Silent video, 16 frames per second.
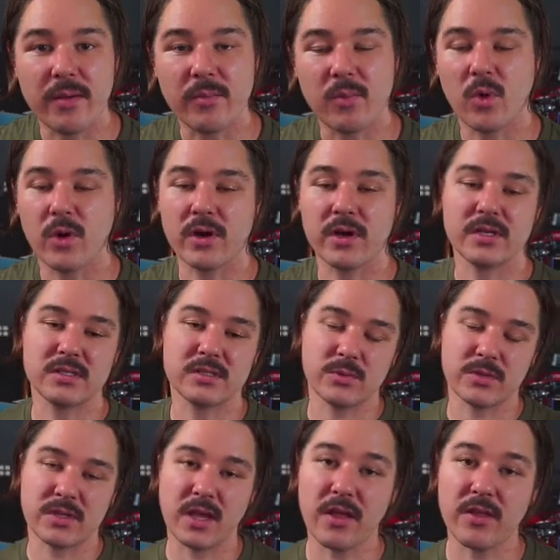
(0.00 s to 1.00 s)
Whereas with
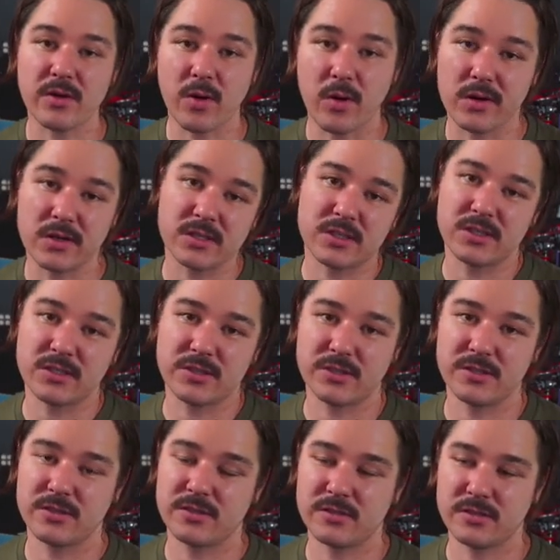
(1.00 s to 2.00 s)
the other course,
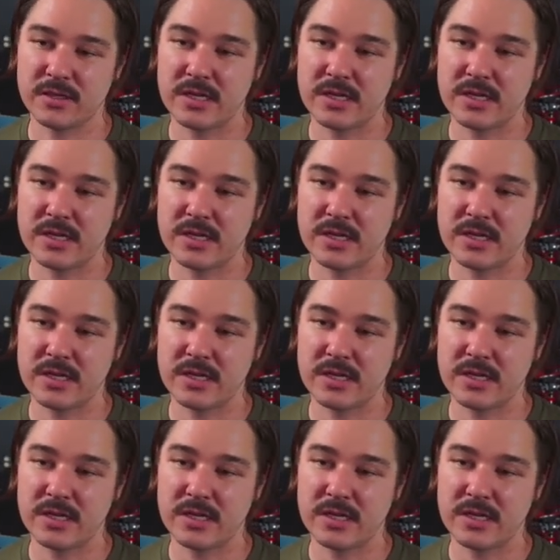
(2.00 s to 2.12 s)
you